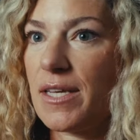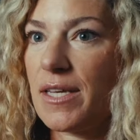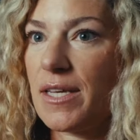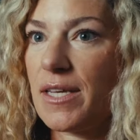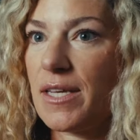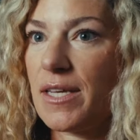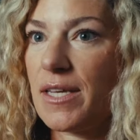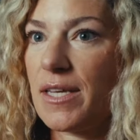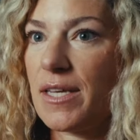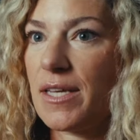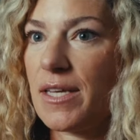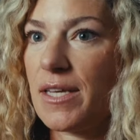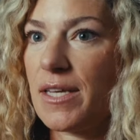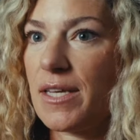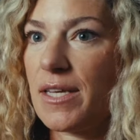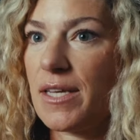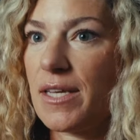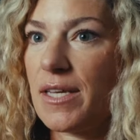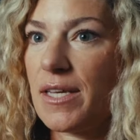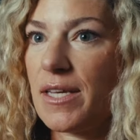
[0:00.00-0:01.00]

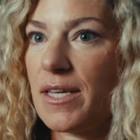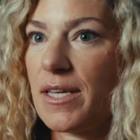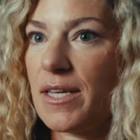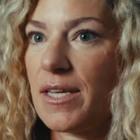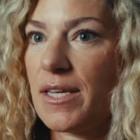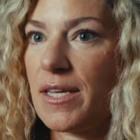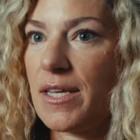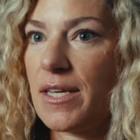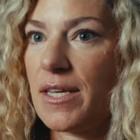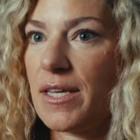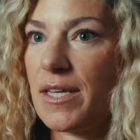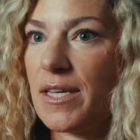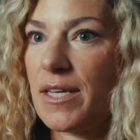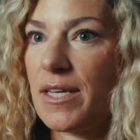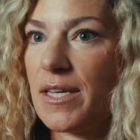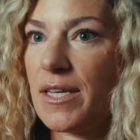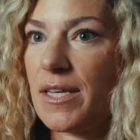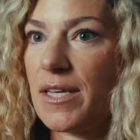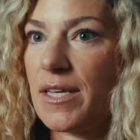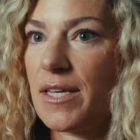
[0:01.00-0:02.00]

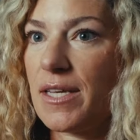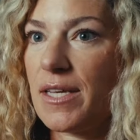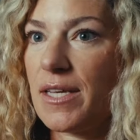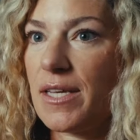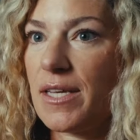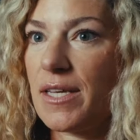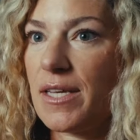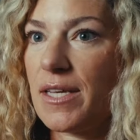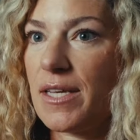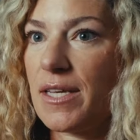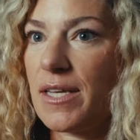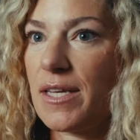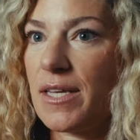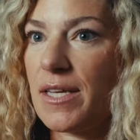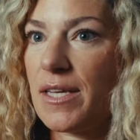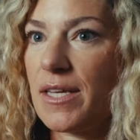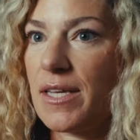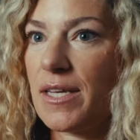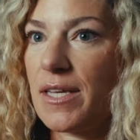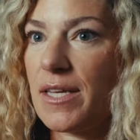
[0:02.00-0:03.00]

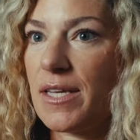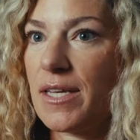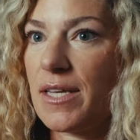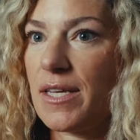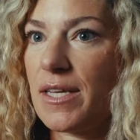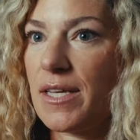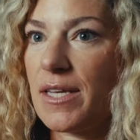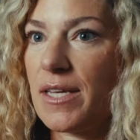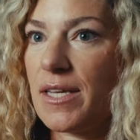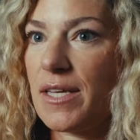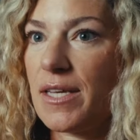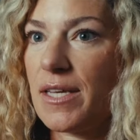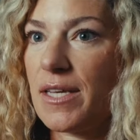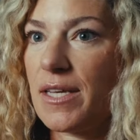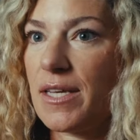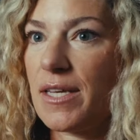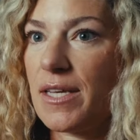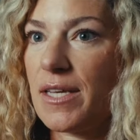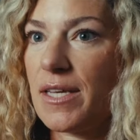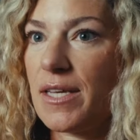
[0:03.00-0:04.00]

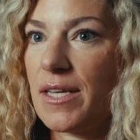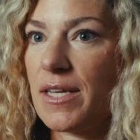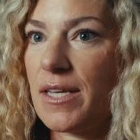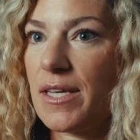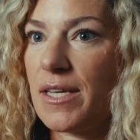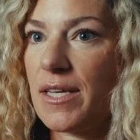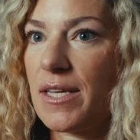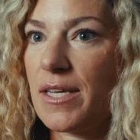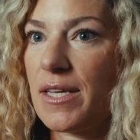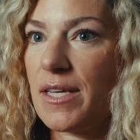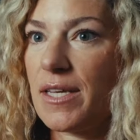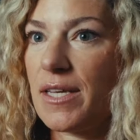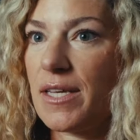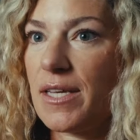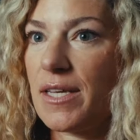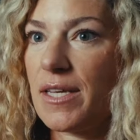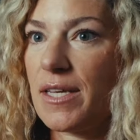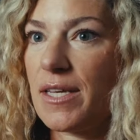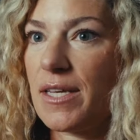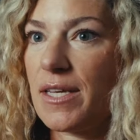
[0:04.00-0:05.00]

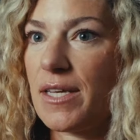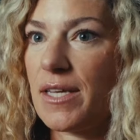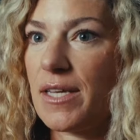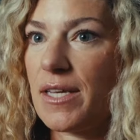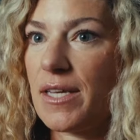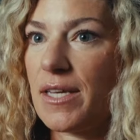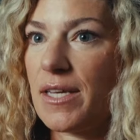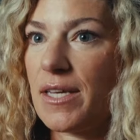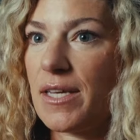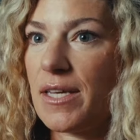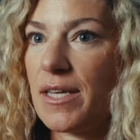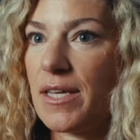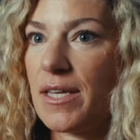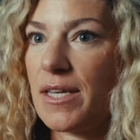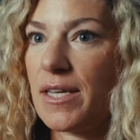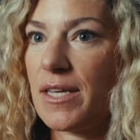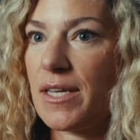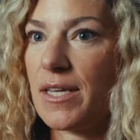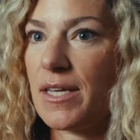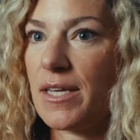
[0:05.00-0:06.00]

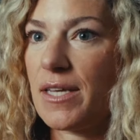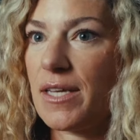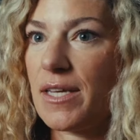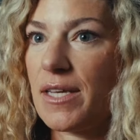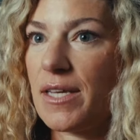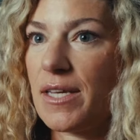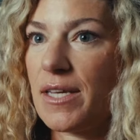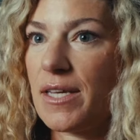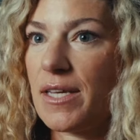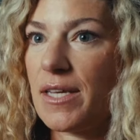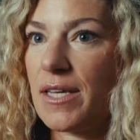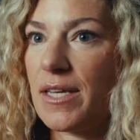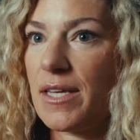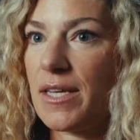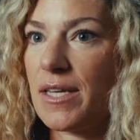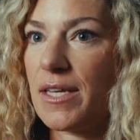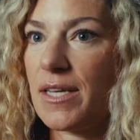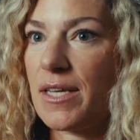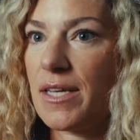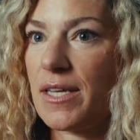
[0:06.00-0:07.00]

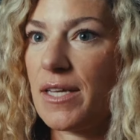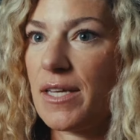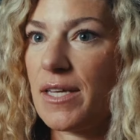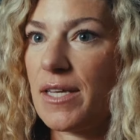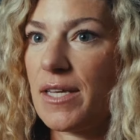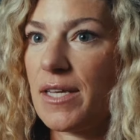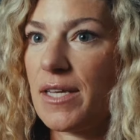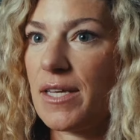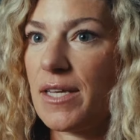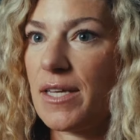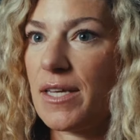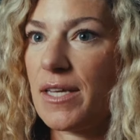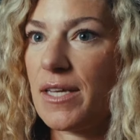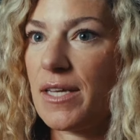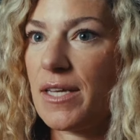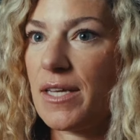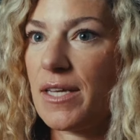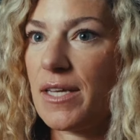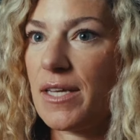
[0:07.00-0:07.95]
This person isn't speaking.